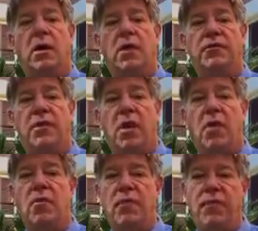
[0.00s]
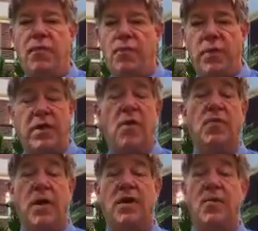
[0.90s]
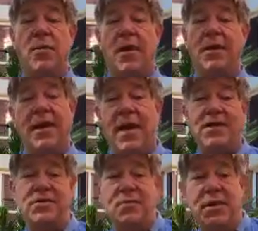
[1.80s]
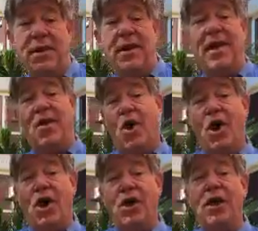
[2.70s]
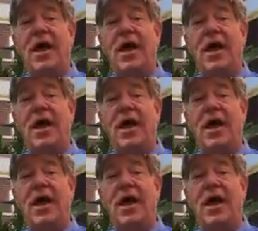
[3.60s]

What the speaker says: So we don't recommend castor bean at all,